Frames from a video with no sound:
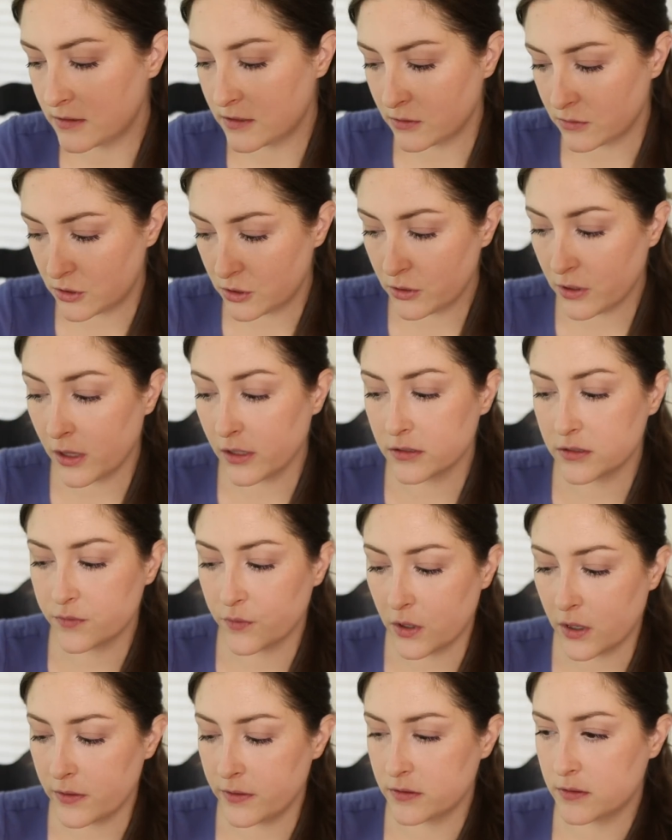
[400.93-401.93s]
so $2
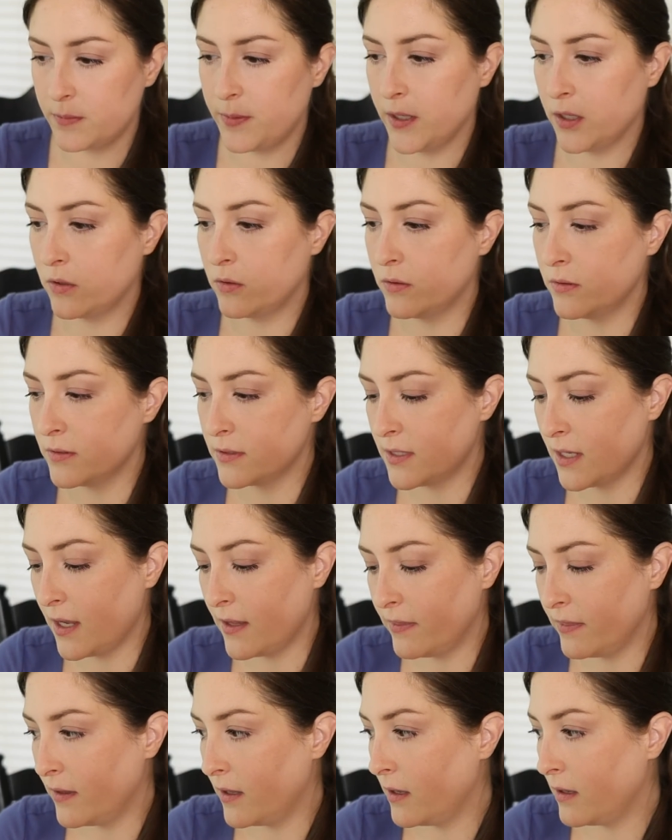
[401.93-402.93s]
for all those buckles
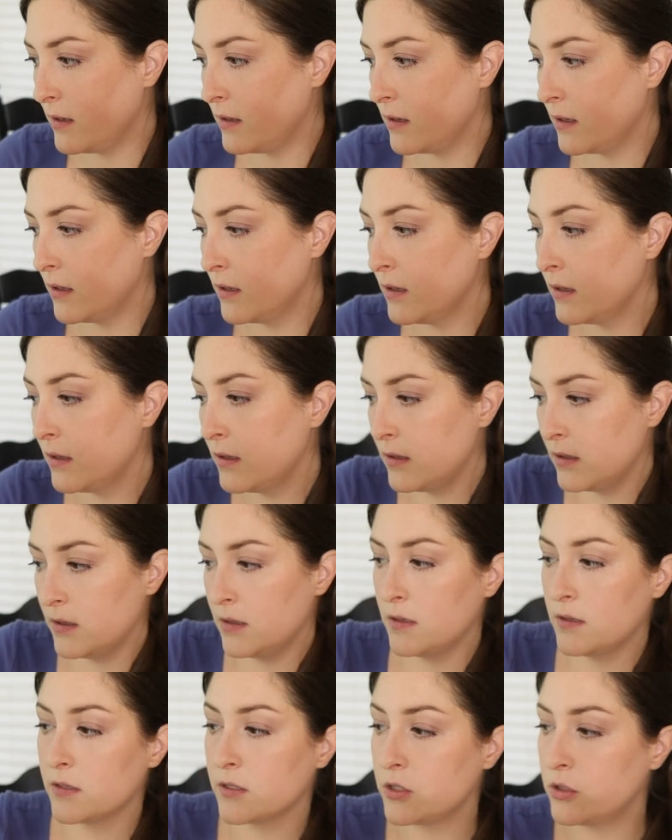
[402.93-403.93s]
and then
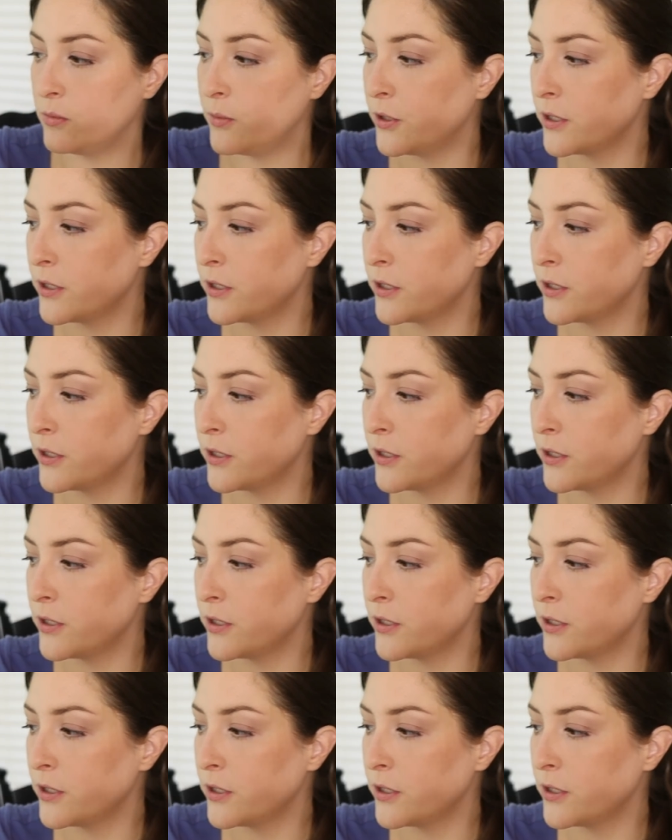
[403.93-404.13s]
two